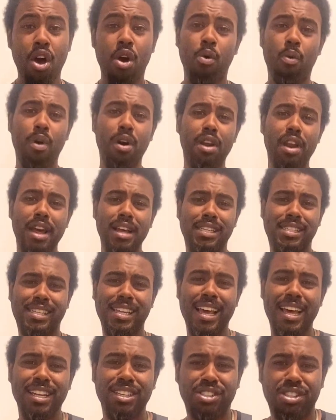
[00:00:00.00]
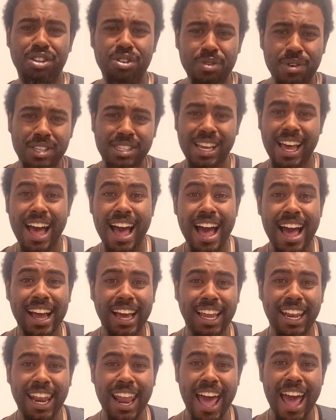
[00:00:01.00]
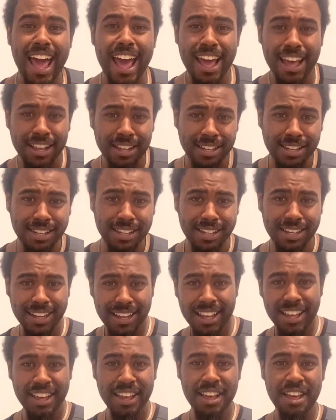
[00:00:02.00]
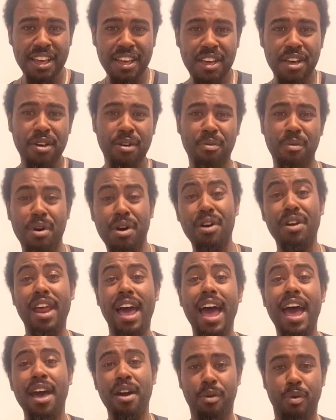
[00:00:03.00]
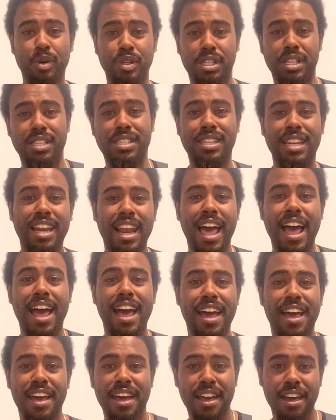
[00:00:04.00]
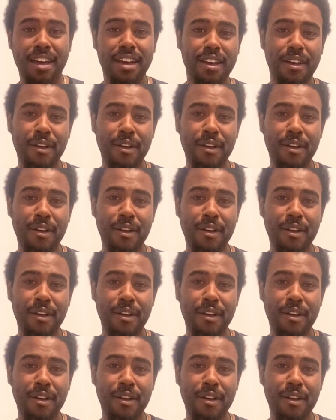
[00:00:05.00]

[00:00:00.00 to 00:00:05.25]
Well, they said you was high class. Well, that was just a lie.